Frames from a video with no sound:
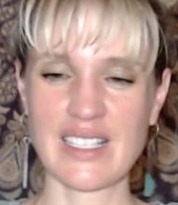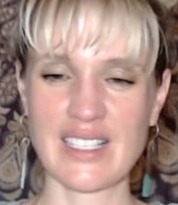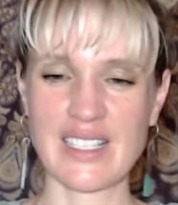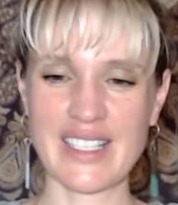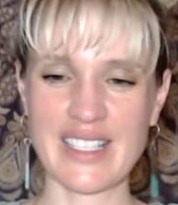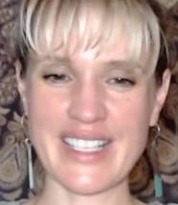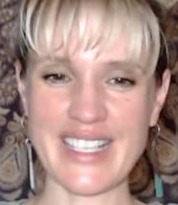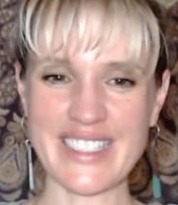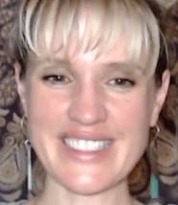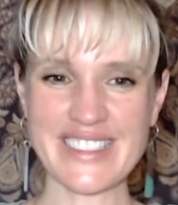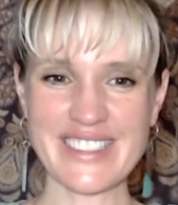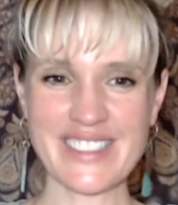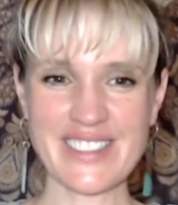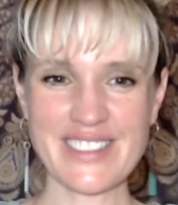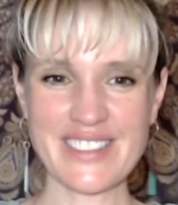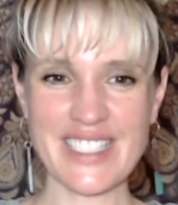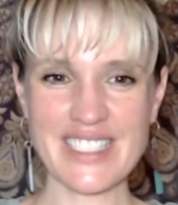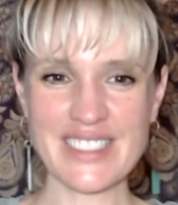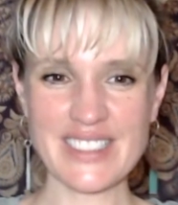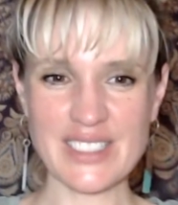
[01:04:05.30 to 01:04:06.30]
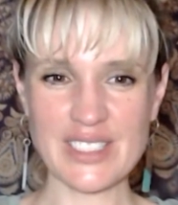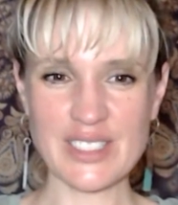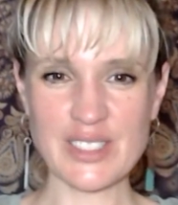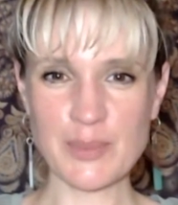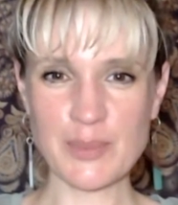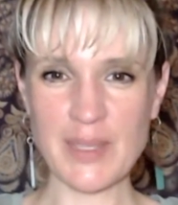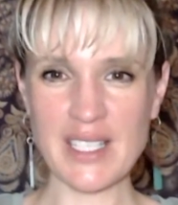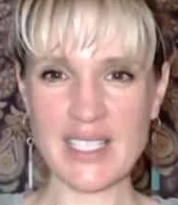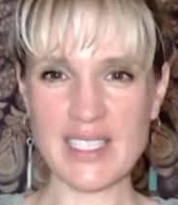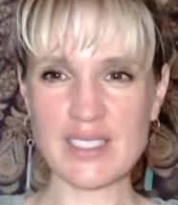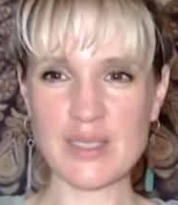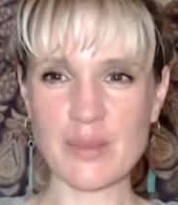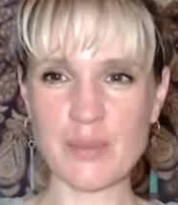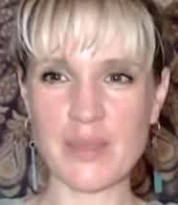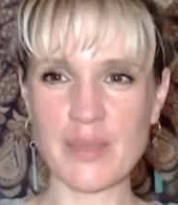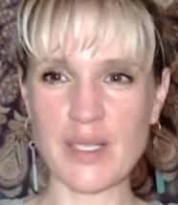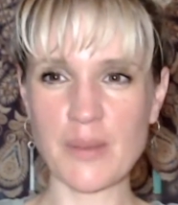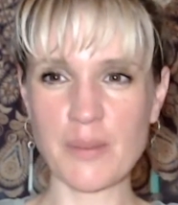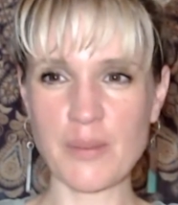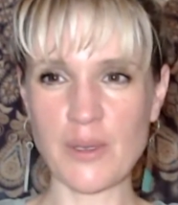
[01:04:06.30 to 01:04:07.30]
Yeah, it's so nice to speak to
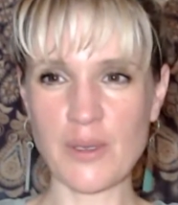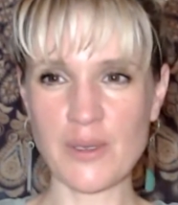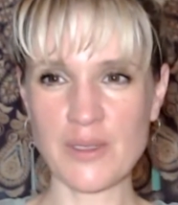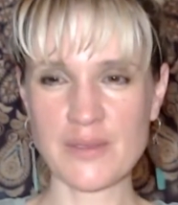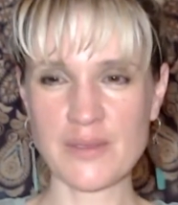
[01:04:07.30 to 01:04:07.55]
people.